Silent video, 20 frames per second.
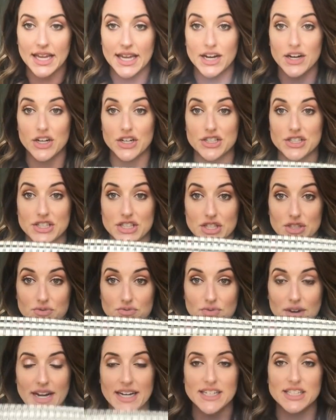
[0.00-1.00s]
here to,
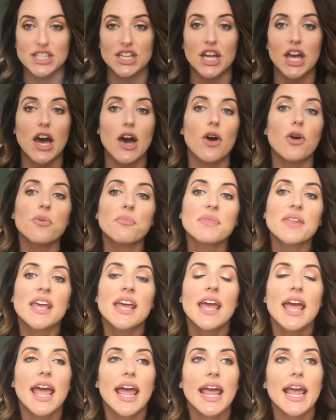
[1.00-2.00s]
ready to go
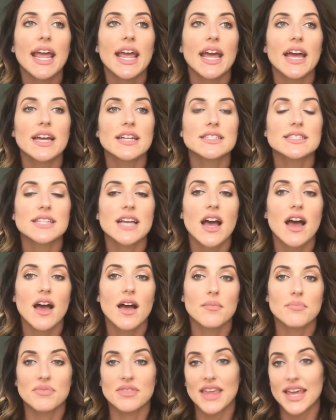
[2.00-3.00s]
and
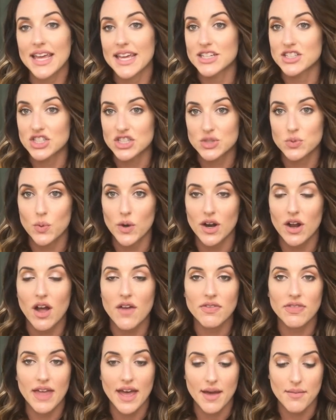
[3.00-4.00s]
um, they can just work
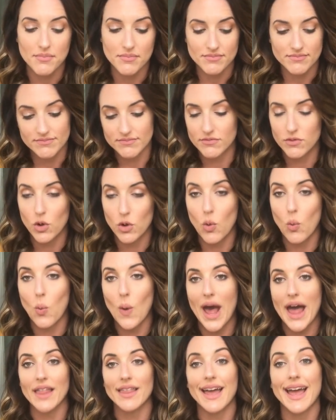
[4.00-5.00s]
on them
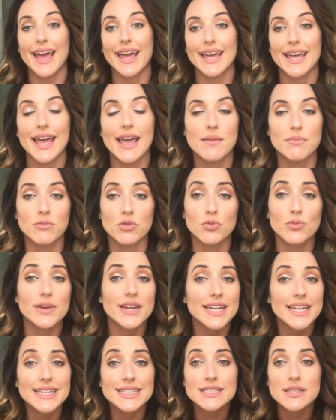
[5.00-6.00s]
while I am
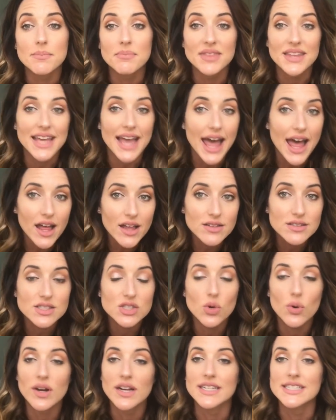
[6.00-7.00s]
reading something
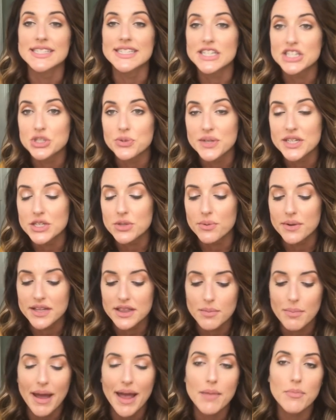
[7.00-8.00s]
else or continuing to
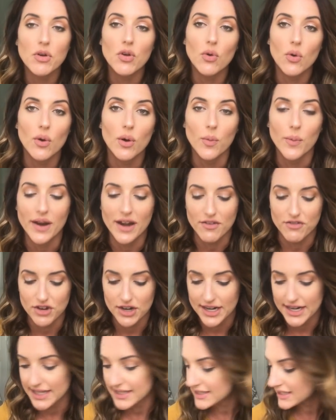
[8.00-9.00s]
read the Bible or whatever
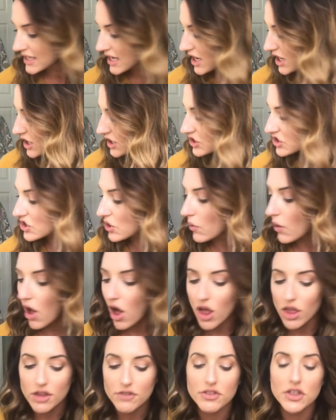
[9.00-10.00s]
it is. So
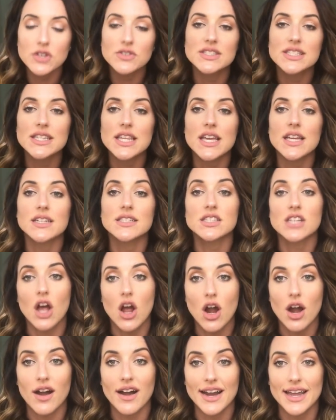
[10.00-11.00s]
all of those things
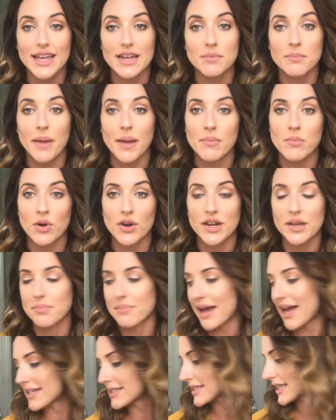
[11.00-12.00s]
are in my morning
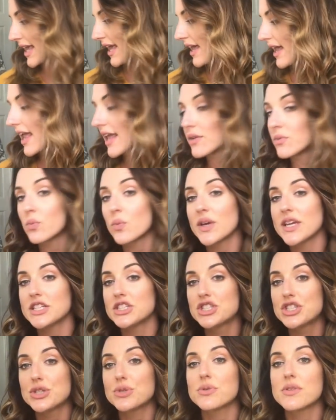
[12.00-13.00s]
basket and
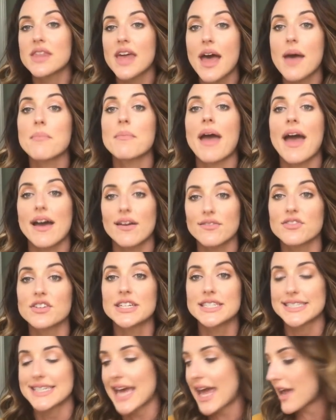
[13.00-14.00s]
we do them
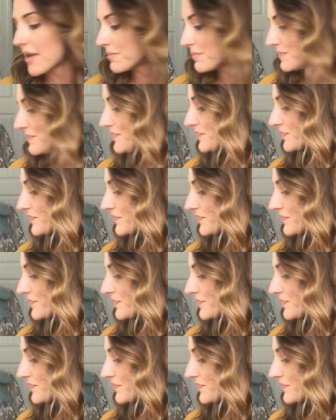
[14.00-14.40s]
every day.